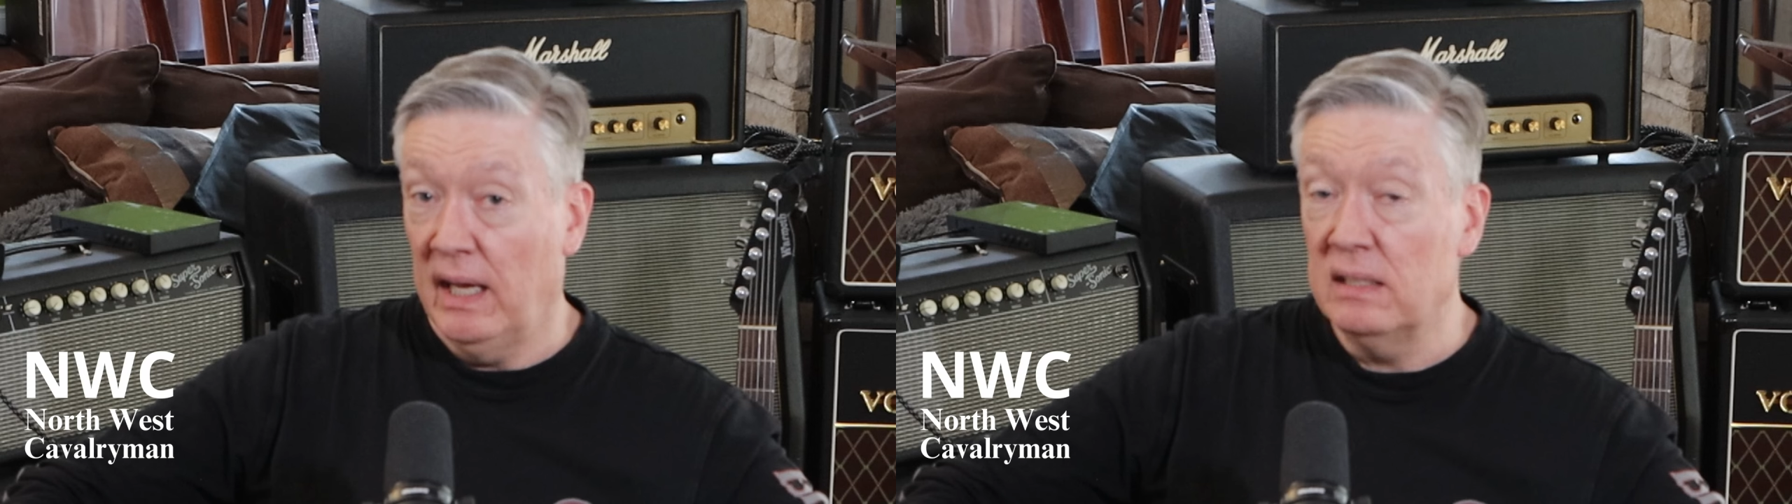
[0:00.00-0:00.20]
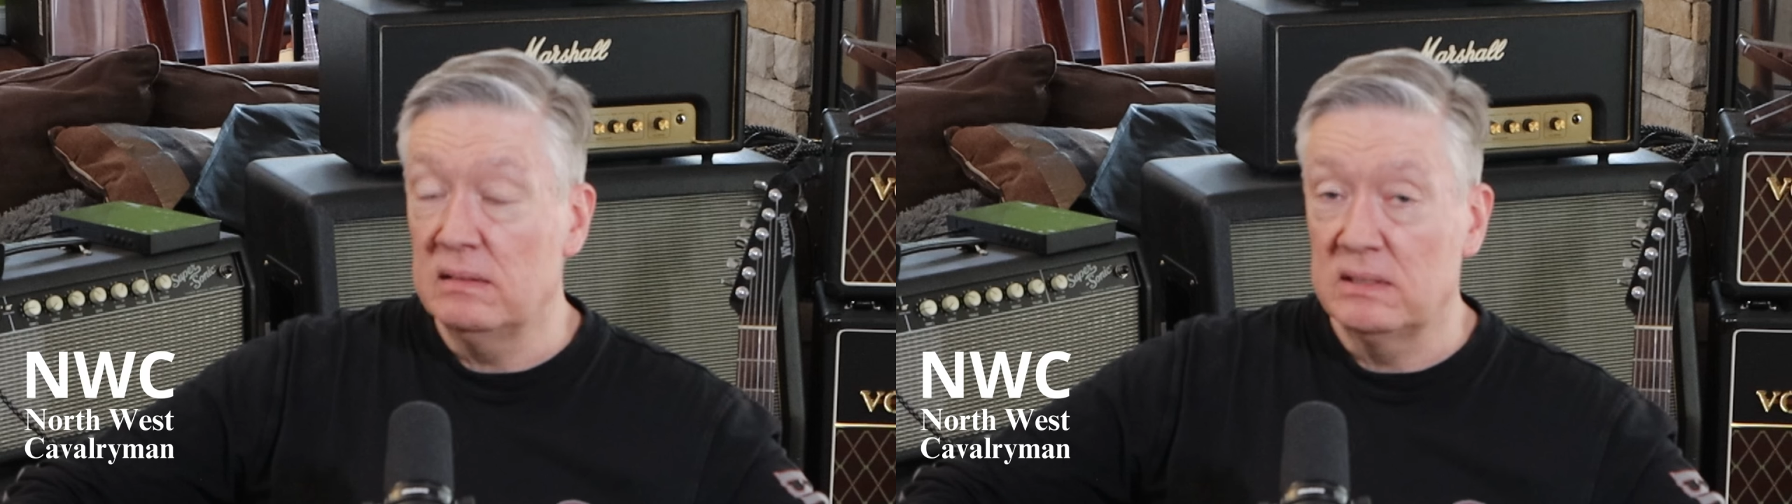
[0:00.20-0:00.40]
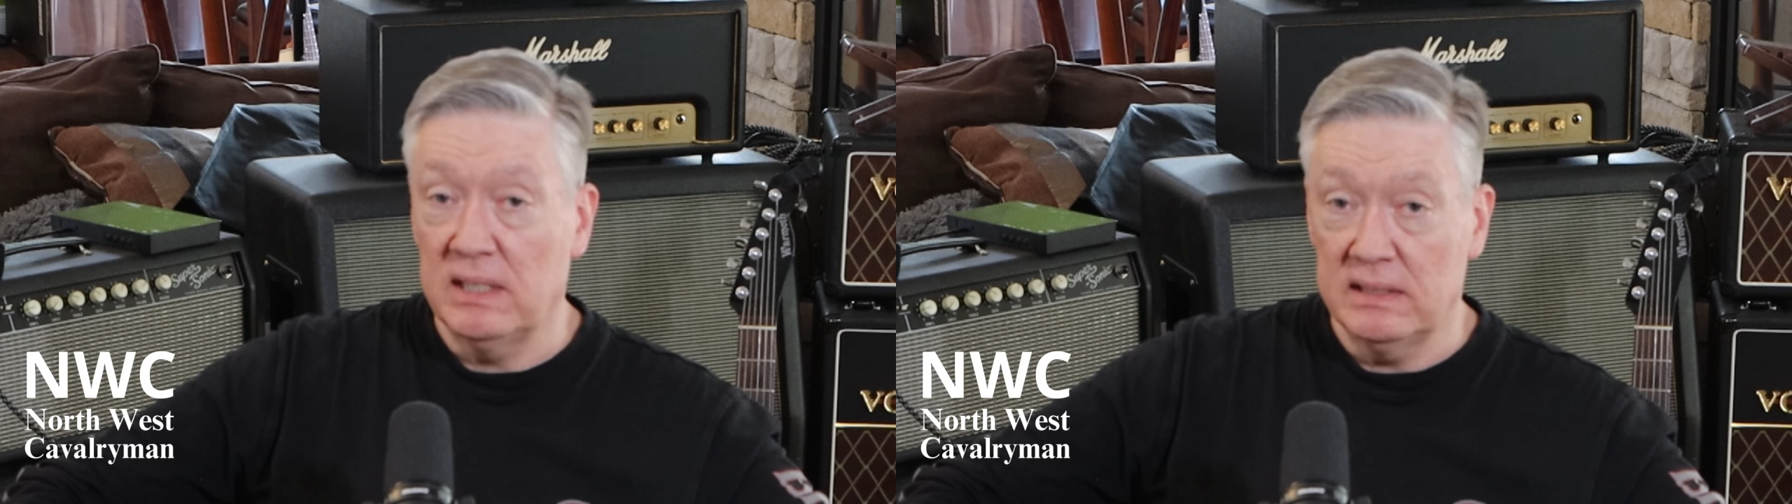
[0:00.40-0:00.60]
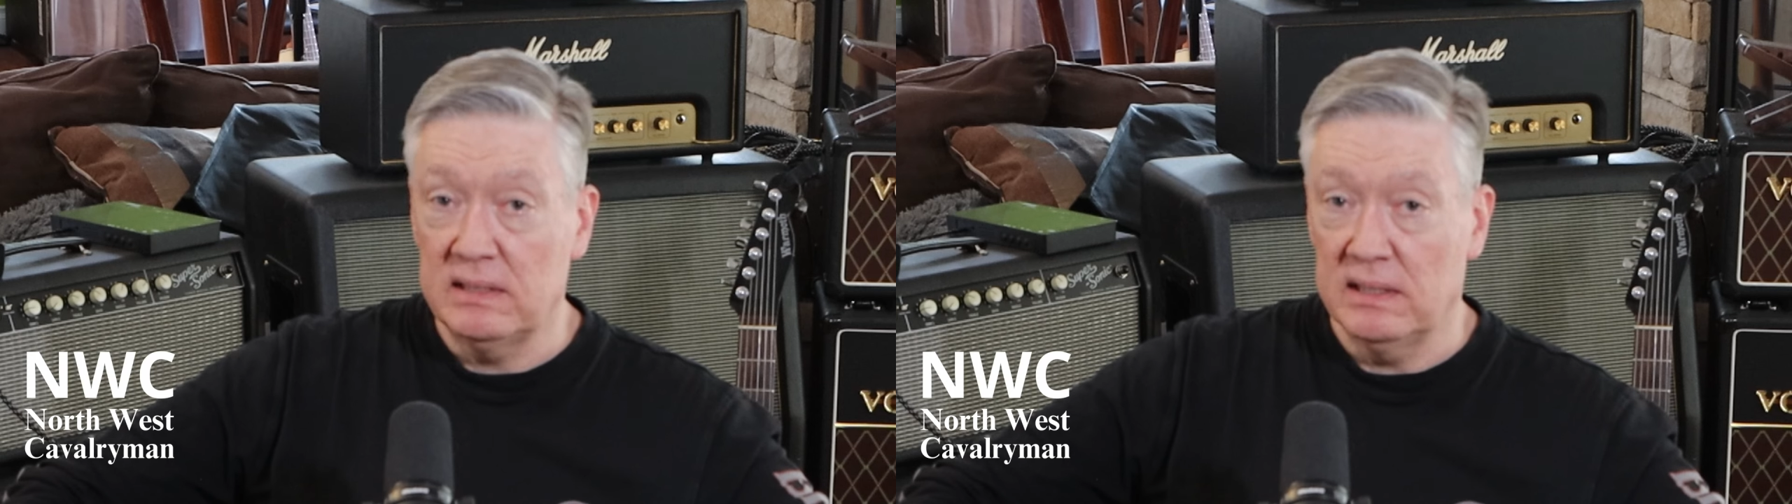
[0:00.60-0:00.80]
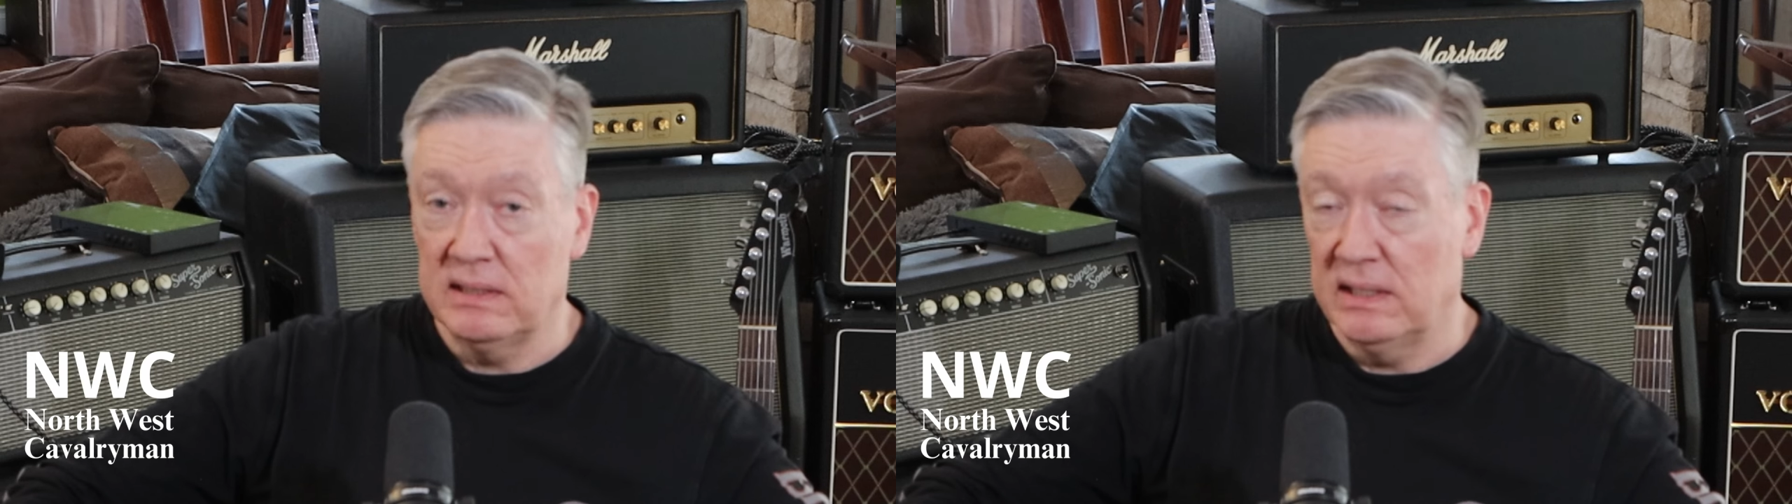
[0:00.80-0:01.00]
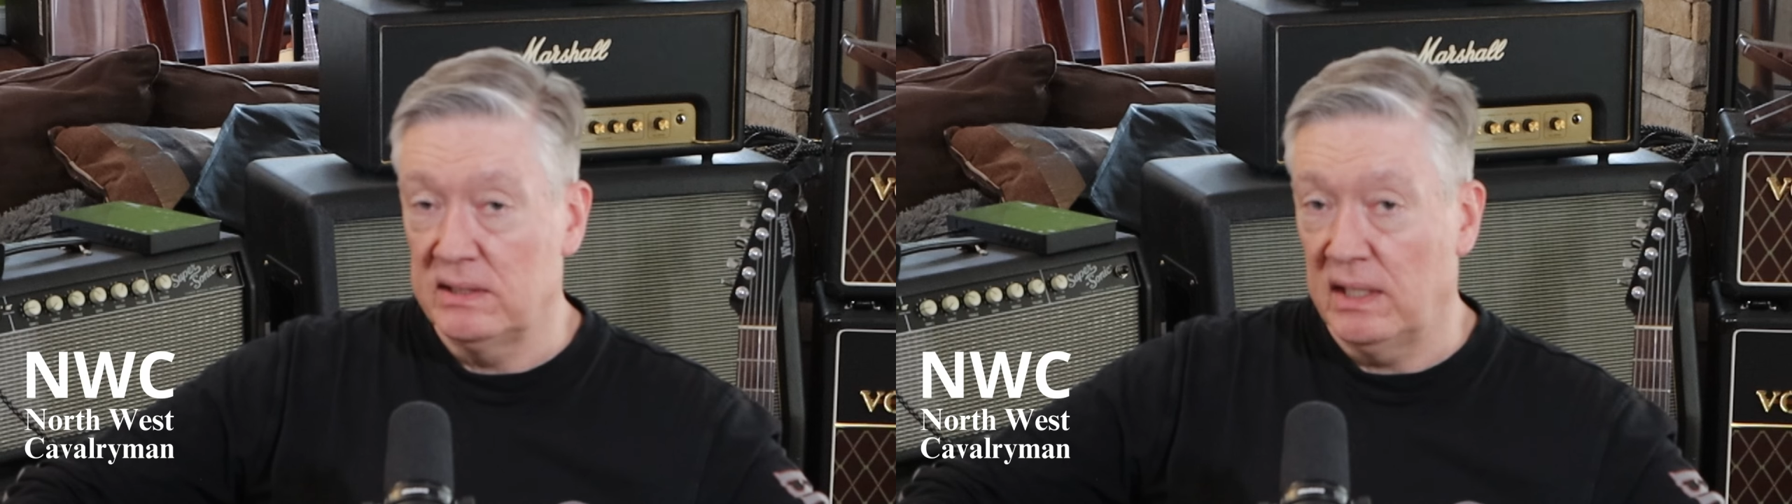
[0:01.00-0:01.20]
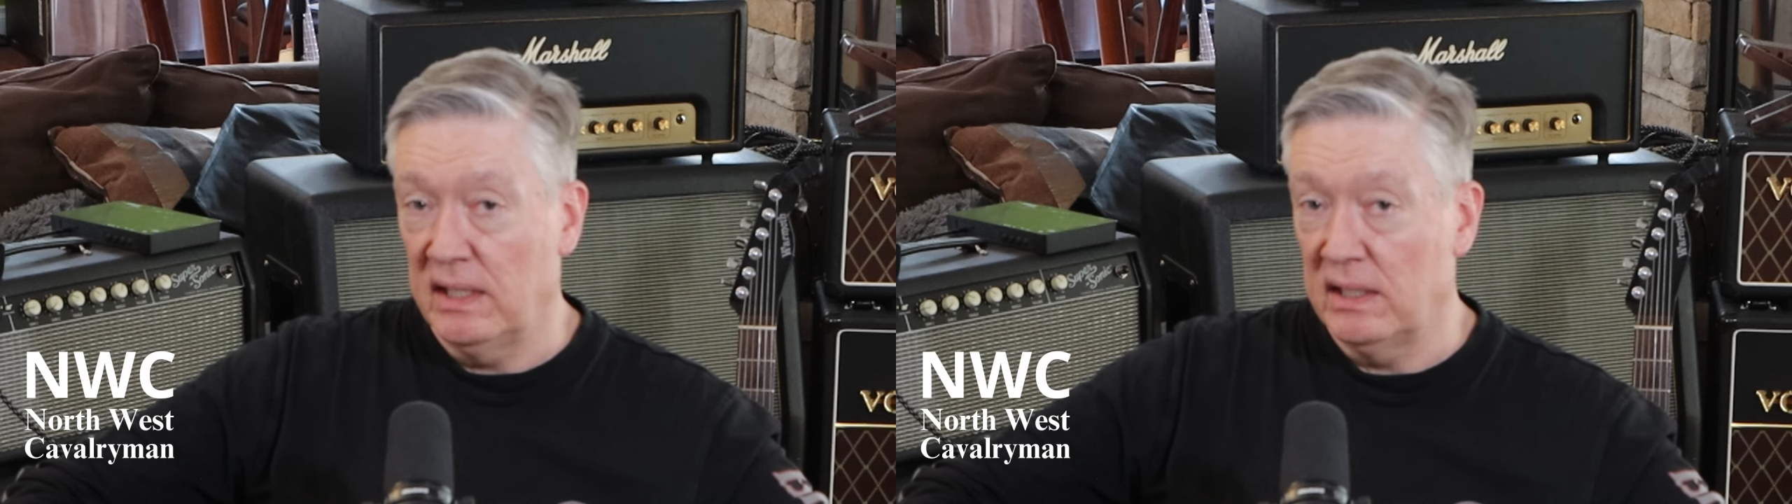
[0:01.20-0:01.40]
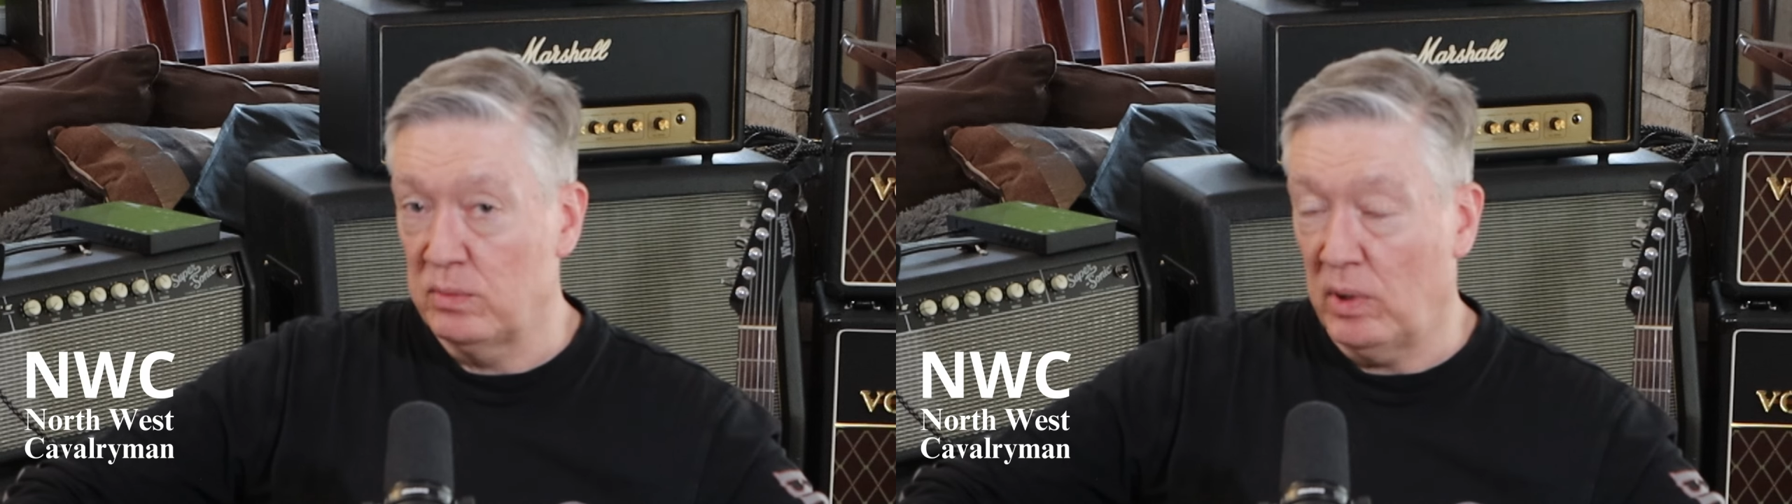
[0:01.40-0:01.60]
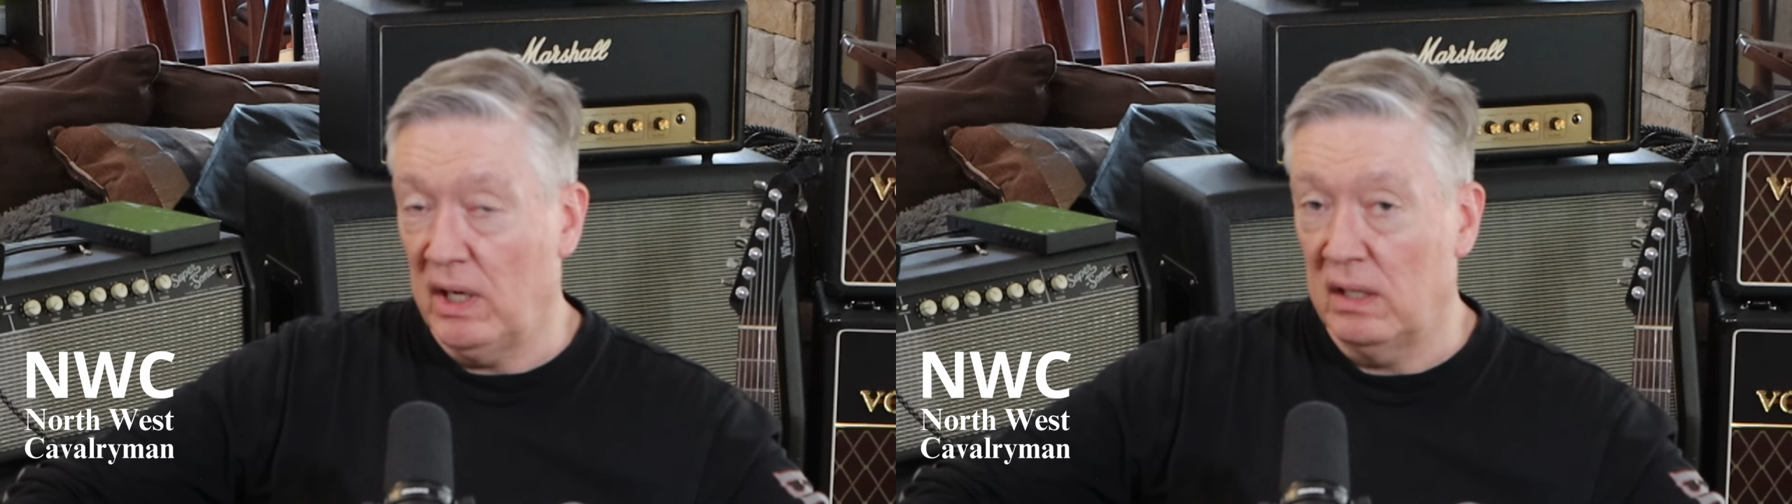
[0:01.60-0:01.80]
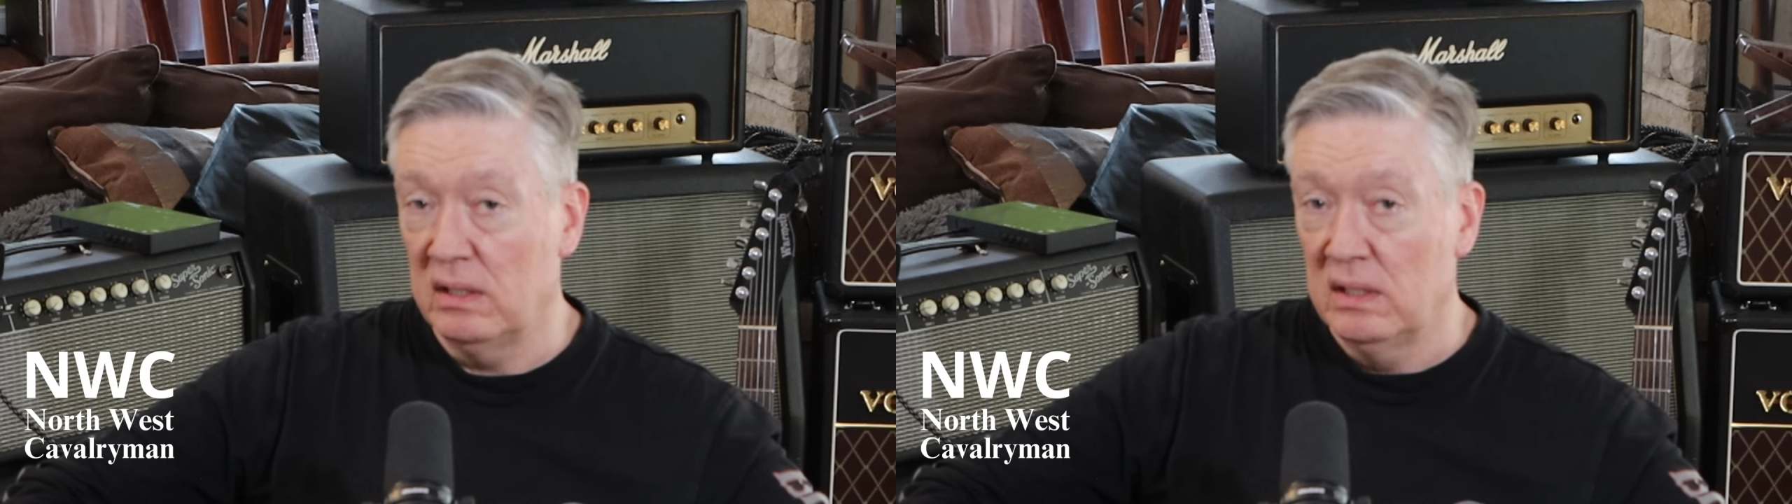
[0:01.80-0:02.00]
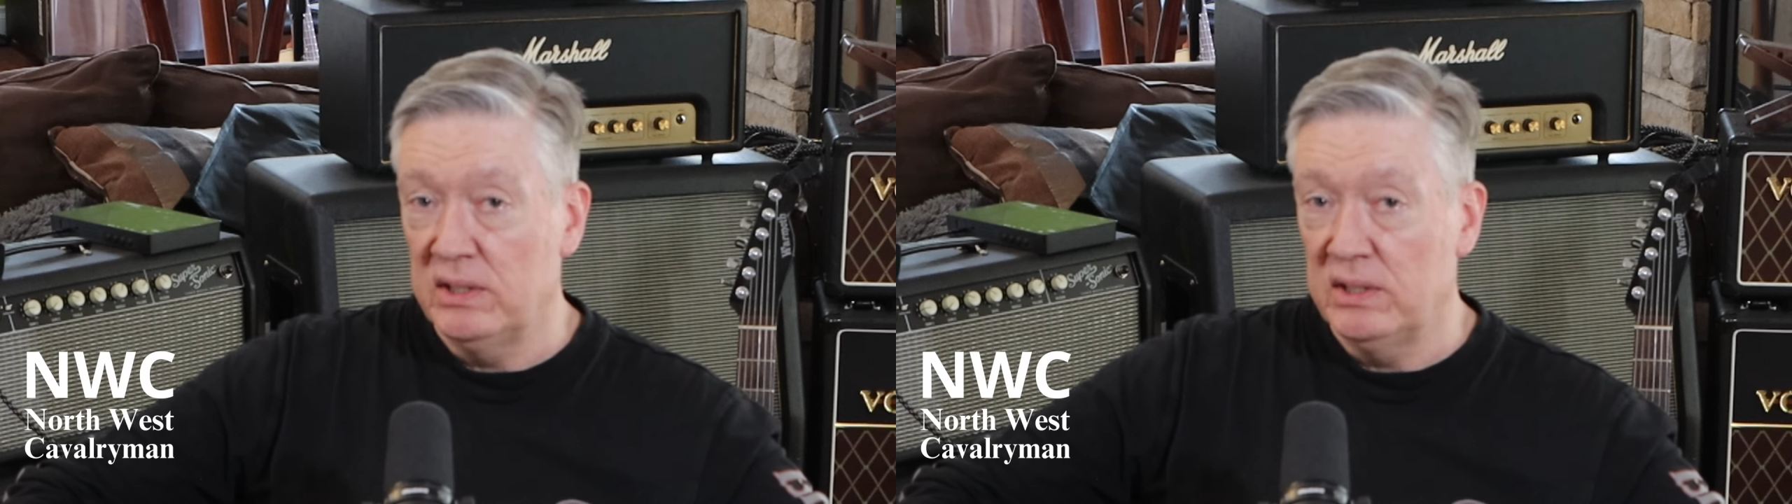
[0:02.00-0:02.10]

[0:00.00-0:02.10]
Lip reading: and since this incident as well,